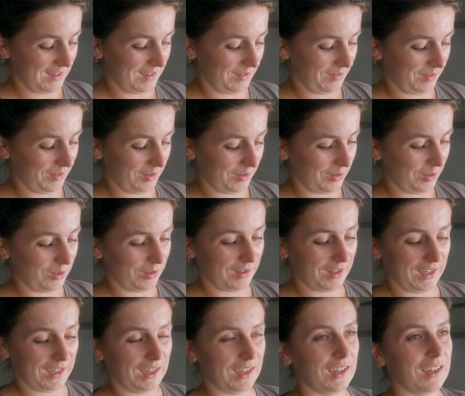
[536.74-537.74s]
after all
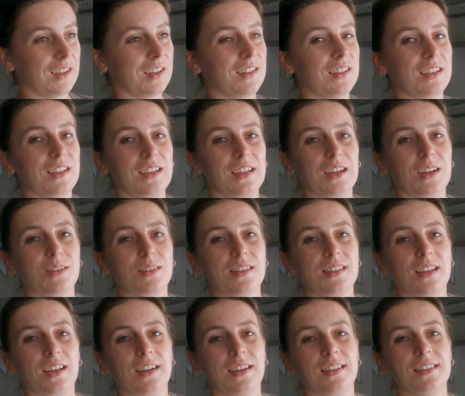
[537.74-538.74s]
day cleaning
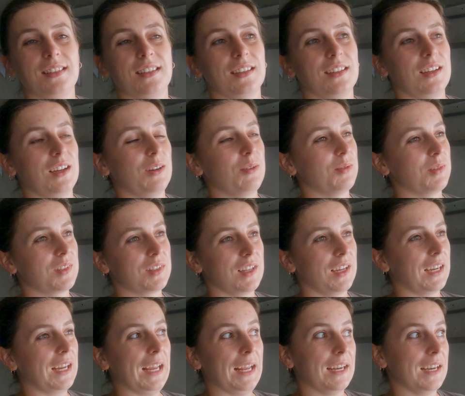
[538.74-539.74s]
outside. I was
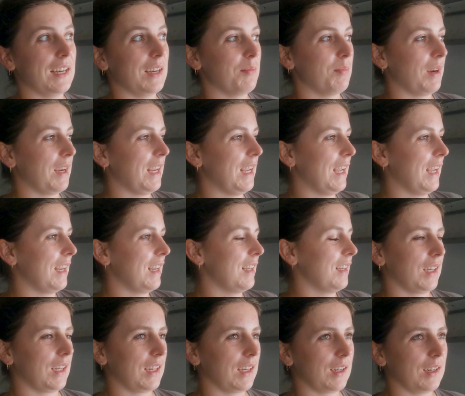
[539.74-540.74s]
I had it in my head
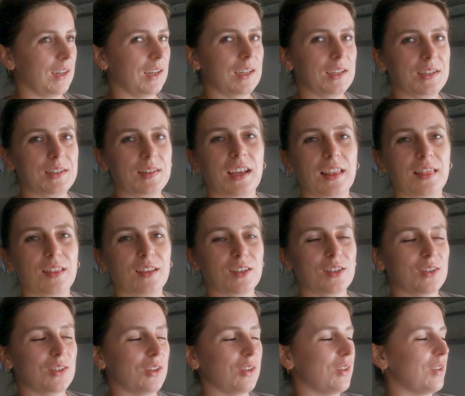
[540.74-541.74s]
like I had
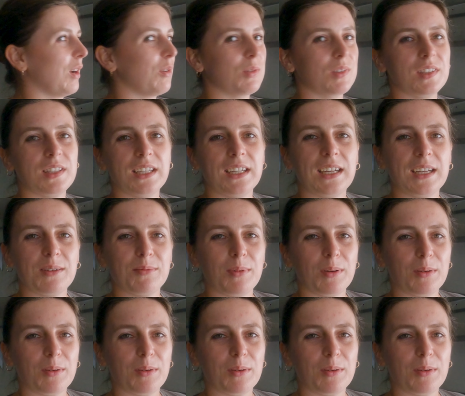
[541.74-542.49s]
this thought. I was thinking